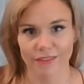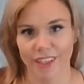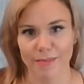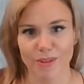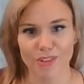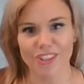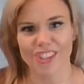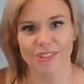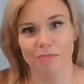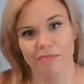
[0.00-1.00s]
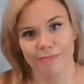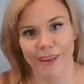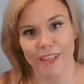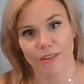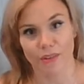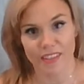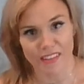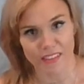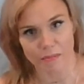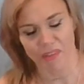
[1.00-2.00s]
I'm usually just making
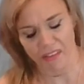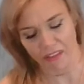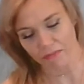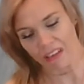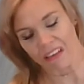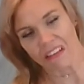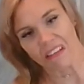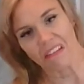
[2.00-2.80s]
noises and being like, ah.